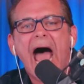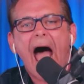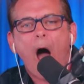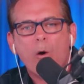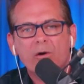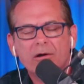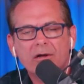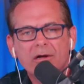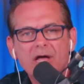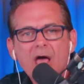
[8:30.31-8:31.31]
now.
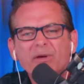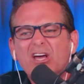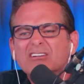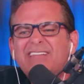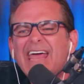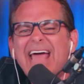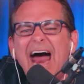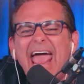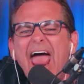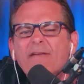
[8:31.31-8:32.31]
Because they
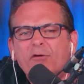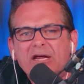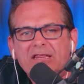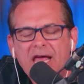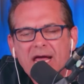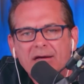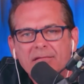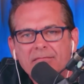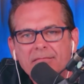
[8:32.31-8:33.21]
got everything.